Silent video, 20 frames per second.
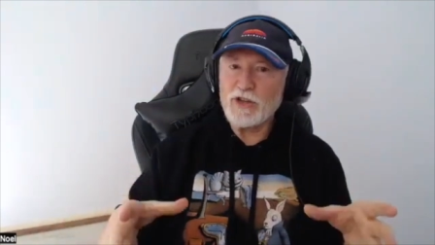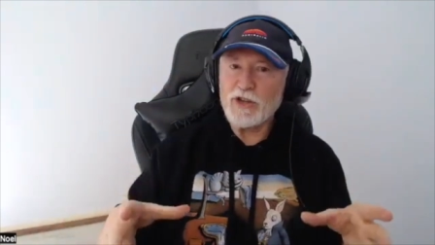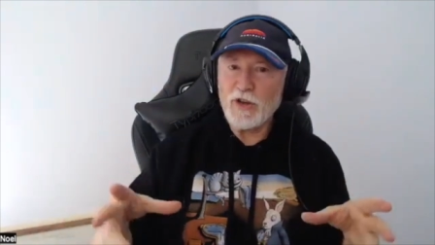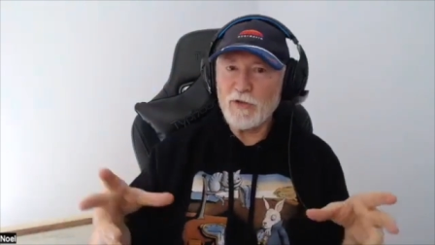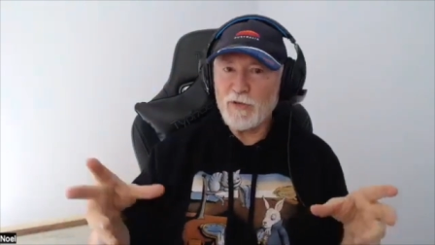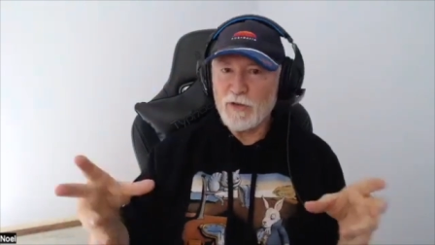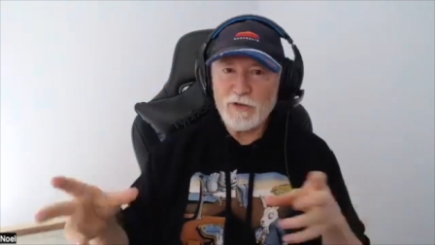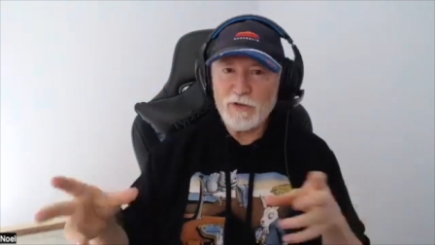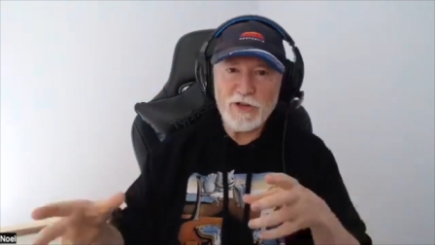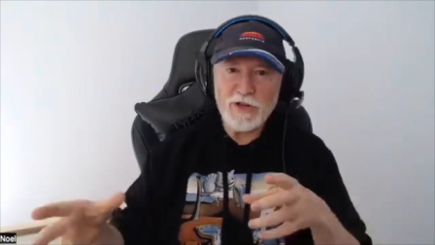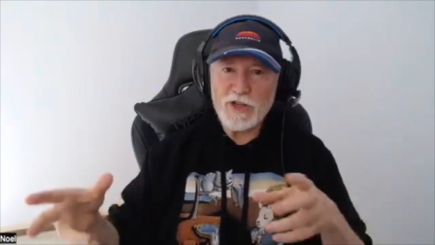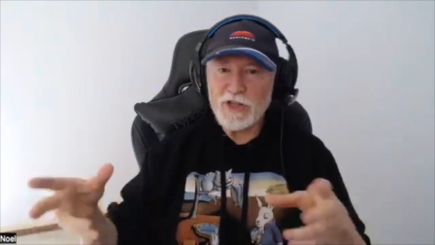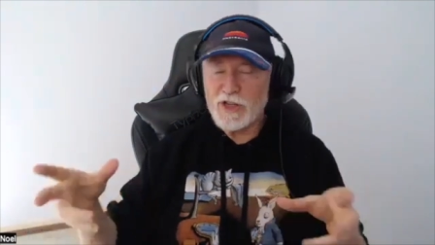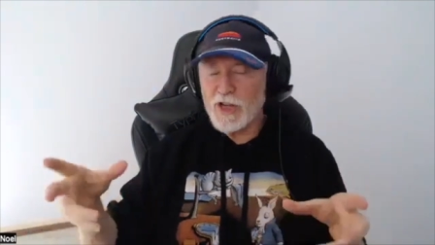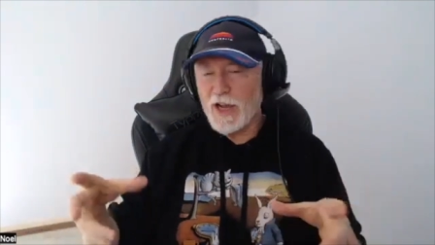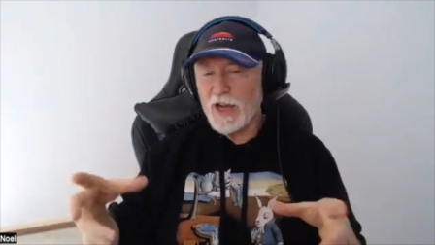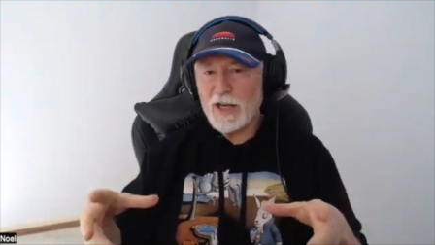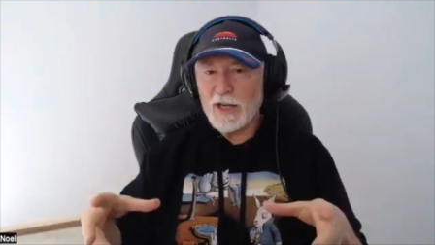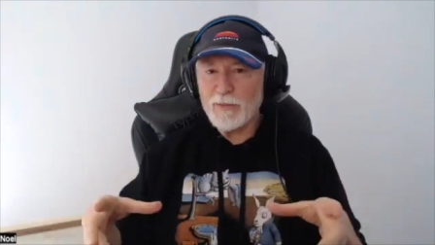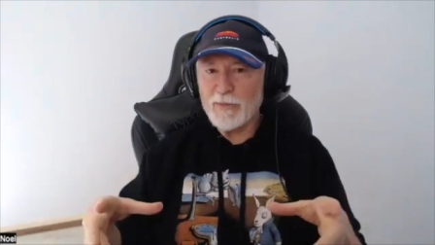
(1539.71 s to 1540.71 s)
So if you're in a
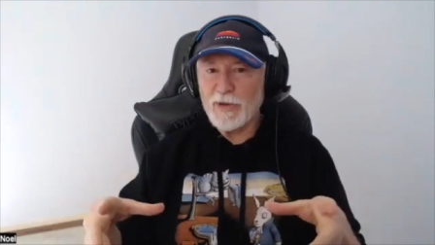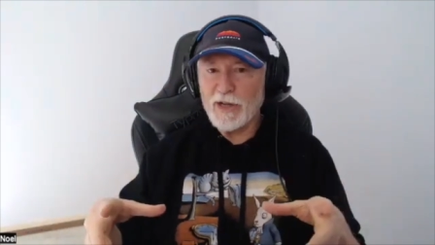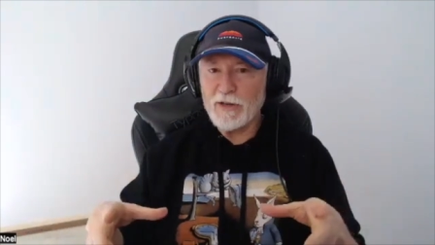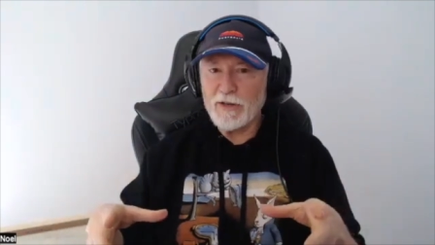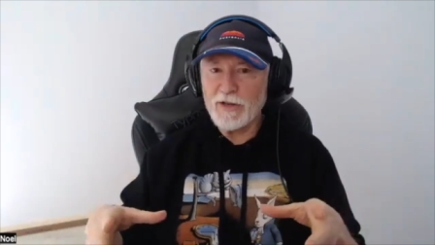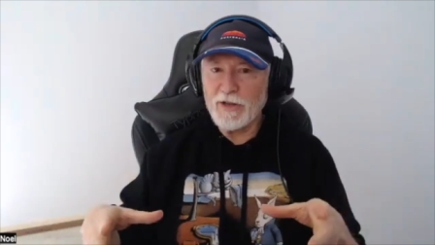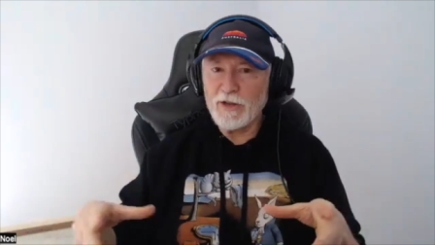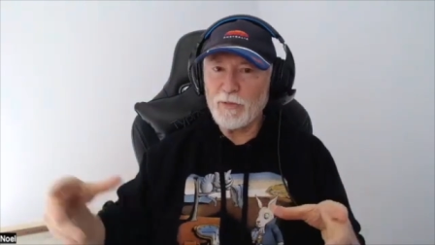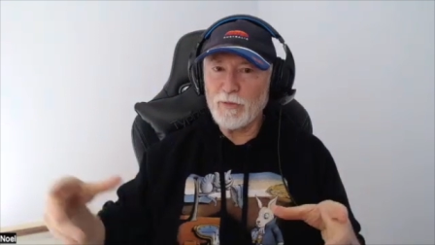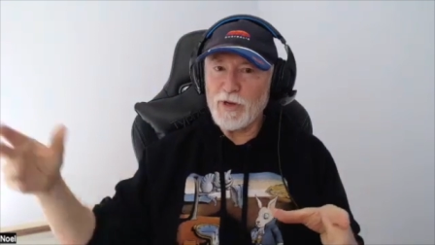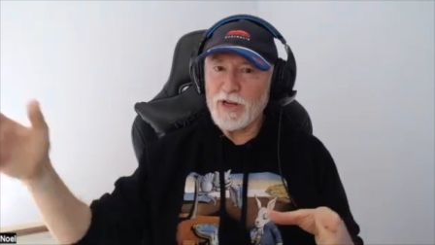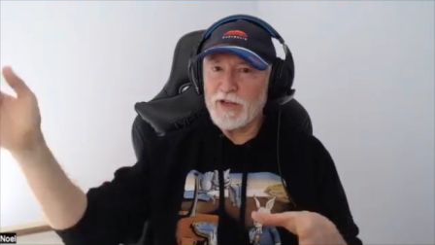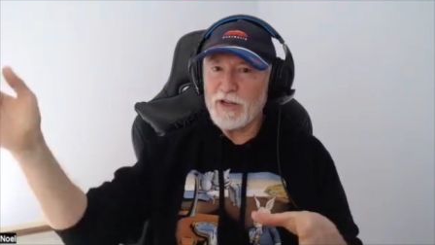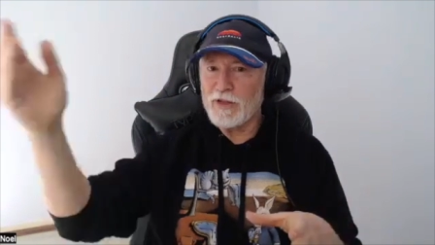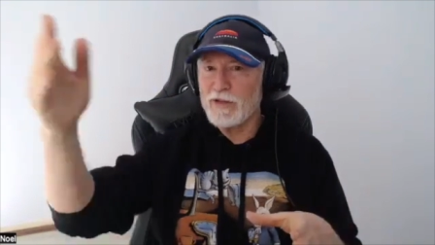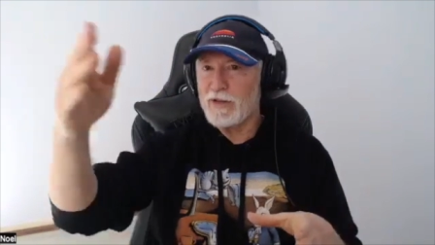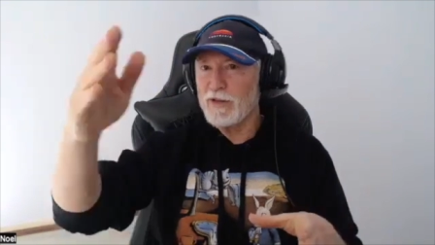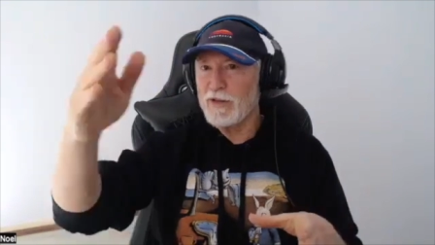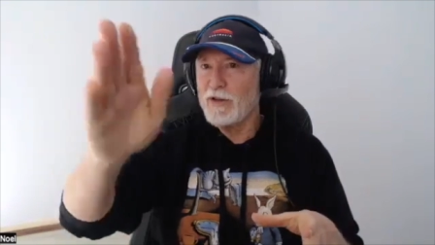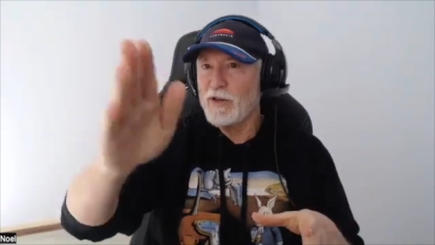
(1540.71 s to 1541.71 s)
sailing boat and the wind